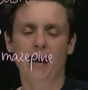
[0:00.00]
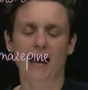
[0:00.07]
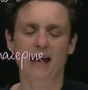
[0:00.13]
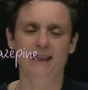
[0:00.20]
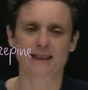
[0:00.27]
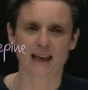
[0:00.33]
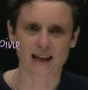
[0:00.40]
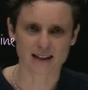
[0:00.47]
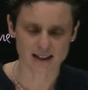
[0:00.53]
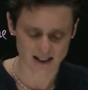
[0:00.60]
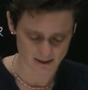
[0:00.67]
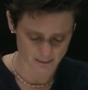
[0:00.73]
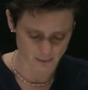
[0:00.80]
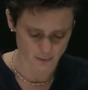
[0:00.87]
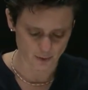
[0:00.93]
And that's an
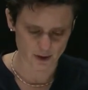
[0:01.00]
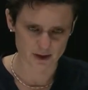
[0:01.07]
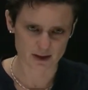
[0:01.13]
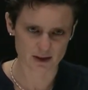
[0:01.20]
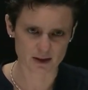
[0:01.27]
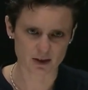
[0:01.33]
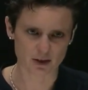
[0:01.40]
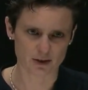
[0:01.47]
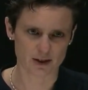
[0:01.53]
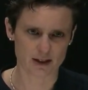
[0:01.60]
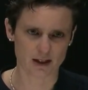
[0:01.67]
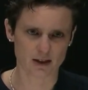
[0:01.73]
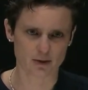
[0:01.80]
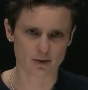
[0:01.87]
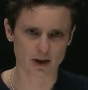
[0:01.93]
important
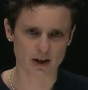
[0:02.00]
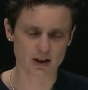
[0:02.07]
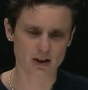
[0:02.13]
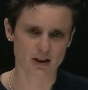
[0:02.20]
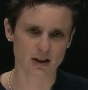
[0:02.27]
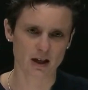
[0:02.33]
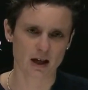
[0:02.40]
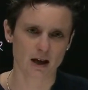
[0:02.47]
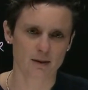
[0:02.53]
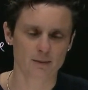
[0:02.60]
consideration